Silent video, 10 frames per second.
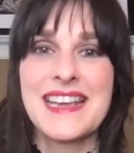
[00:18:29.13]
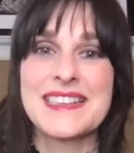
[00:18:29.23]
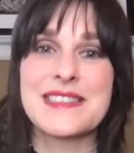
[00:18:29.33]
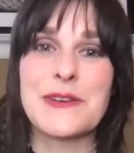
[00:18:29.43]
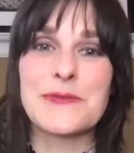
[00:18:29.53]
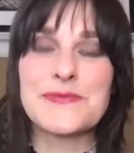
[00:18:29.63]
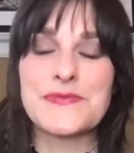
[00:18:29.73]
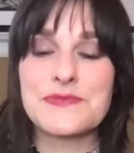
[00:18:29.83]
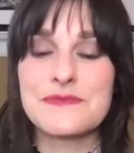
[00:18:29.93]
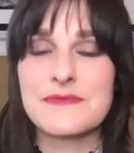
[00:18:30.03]
So
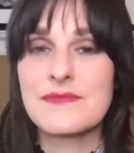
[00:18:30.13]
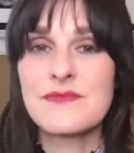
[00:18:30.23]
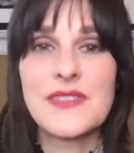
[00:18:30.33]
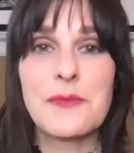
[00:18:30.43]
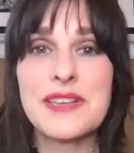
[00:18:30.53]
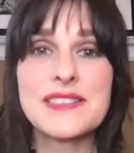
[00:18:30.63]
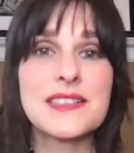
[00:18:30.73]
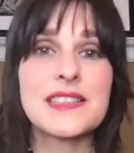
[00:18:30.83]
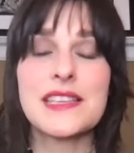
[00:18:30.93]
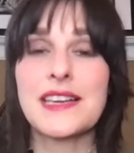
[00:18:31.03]

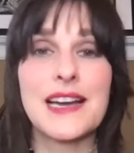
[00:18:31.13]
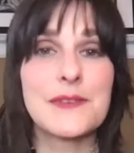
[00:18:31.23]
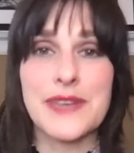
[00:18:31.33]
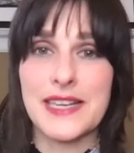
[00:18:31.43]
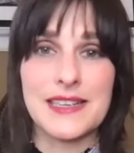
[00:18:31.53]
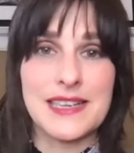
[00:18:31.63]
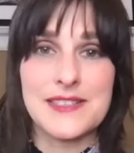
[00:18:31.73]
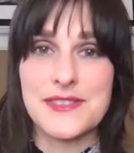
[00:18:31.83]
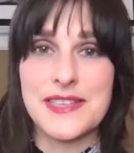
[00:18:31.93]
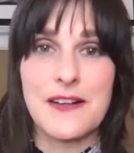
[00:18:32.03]
basically, you got to recognize
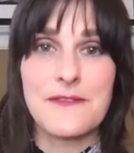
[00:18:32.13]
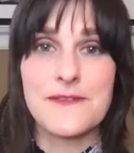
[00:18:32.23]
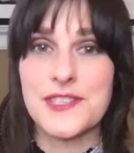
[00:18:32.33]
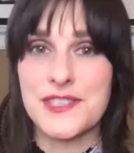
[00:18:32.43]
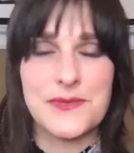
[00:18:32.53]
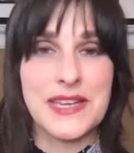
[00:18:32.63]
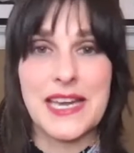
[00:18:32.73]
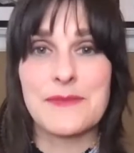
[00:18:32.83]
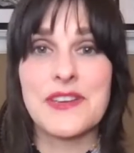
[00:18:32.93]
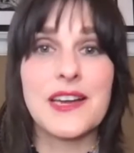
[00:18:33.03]
yourself. Just to
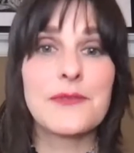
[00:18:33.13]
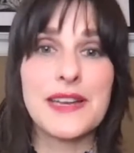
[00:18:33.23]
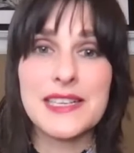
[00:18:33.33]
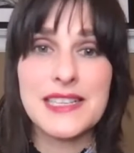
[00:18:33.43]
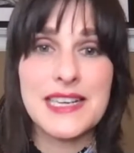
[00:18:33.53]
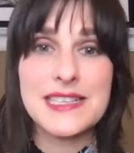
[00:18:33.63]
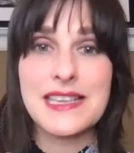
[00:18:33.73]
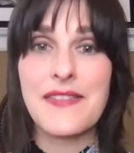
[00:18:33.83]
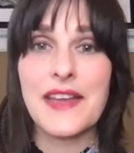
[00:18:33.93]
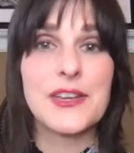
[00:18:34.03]
recap, you got to recognize
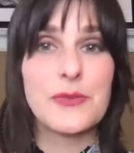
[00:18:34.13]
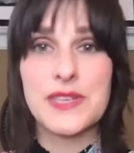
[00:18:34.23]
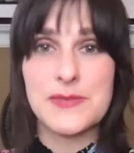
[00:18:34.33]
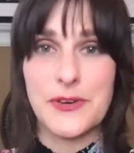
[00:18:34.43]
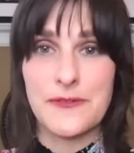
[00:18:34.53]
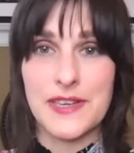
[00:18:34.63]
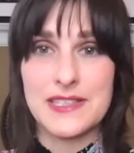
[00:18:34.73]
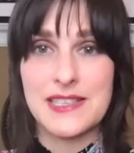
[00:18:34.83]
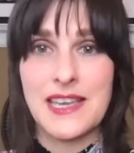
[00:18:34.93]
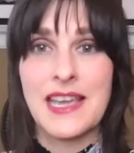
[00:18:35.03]
that nobody's
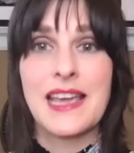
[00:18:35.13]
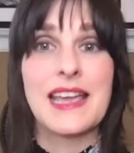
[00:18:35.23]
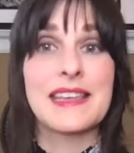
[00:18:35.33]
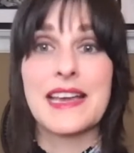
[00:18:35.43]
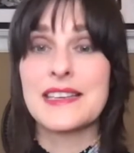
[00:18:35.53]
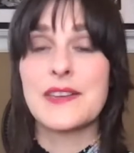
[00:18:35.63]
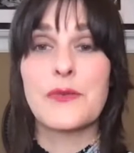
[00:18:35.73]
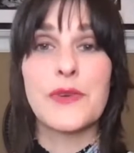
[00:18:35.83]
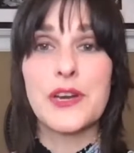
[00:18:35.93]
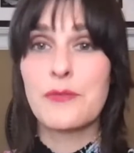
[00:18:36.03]
perfect. Yet
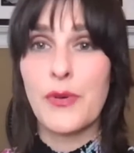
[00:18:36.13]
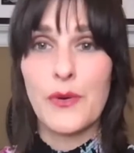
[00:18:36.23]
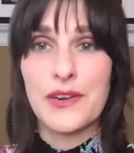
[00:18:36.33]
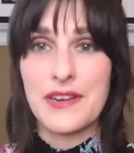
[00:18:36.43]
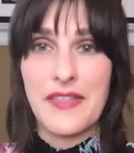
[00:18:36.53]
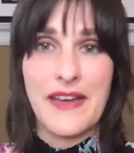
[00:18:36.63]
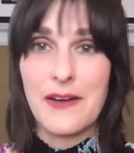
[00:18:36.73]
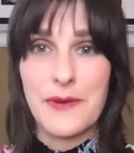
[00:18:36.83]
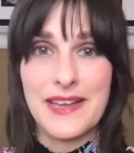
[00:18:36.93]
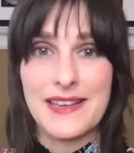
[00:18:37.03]
we are born
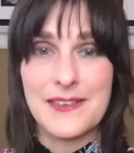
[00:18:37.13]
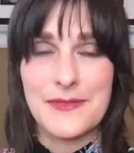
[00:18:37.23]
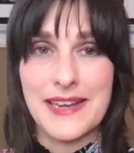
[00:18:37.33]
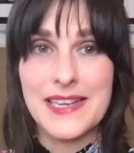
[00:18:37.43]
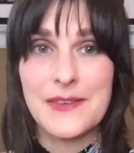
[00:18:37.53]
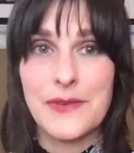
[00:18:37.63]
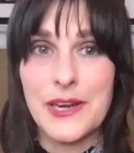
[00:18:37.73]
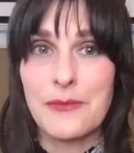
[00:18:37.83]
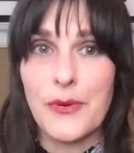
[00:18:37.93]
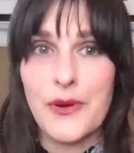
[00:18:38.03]
that way, right? We
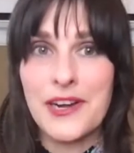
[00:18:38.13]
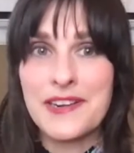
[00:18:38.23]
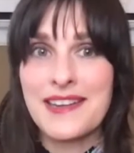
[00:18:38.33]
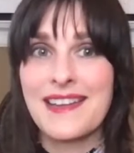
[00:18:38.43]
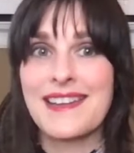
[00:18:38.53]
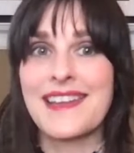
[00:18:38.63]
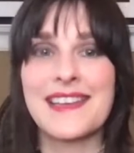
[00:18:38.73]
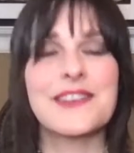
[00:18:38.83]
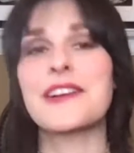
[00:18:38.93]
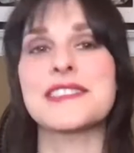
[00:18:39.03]
are born
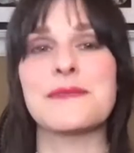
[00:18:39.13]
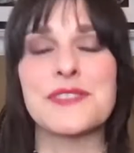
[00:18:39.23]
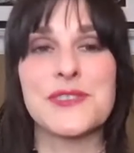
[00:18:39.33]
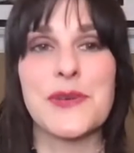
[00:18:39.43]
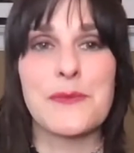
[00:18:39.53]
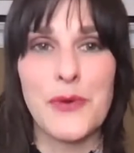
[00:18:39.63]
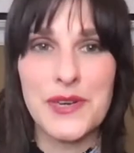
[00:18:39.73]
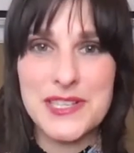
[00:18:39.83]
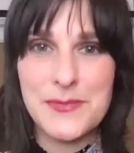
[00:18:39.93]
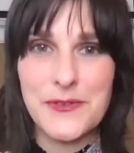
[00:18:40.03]
in God's image. So we are
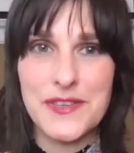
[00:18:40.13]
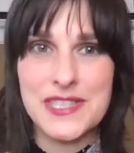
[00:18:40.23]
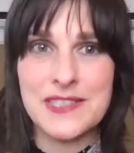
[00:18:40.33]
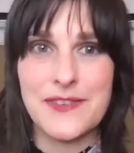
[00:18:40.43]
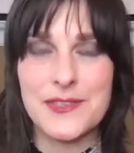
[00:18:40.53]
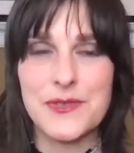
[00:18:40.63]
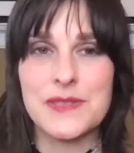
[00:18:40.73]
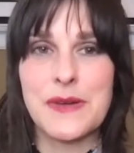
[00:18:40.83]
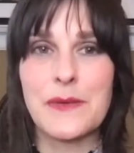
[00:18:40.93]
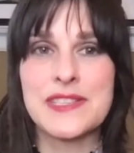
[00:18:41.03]
born as perfect individuals,
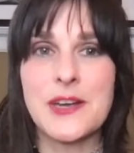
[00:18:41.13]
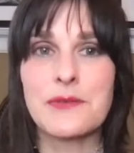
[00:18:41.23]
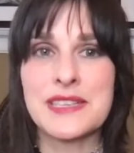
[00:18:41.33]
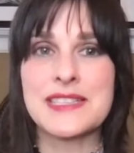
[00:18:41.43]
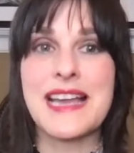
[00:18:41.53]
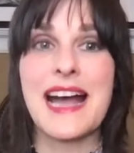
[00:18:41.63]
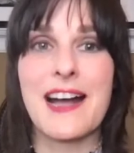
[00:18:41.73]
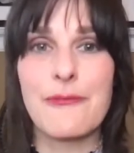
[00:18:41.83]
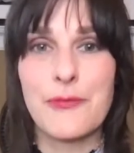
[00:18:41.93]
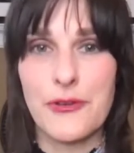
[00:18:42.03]
but we don't need to
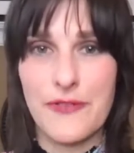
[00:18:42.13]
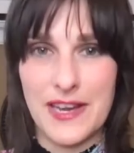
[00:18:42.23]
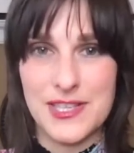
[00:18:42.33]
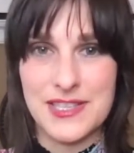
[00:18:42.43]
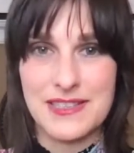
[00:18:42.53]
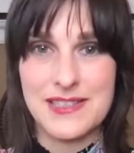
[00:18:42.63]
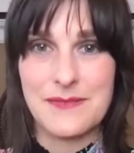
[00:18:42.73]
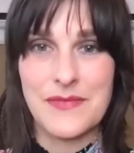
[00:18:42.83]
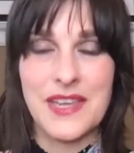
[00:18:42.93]
have perfectionism.